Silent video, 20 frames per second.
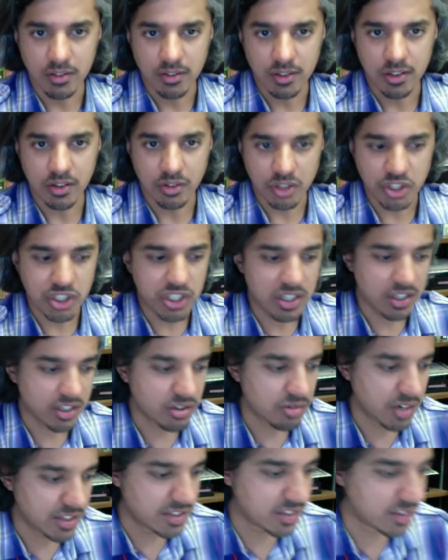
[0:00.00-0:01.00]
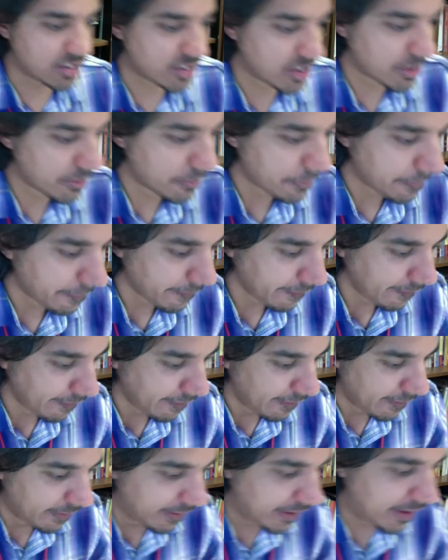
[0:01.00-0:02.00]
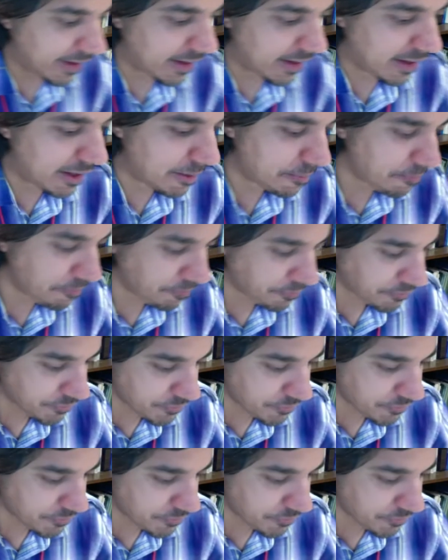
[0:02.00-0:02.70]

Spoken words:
you know, Shia crescent, and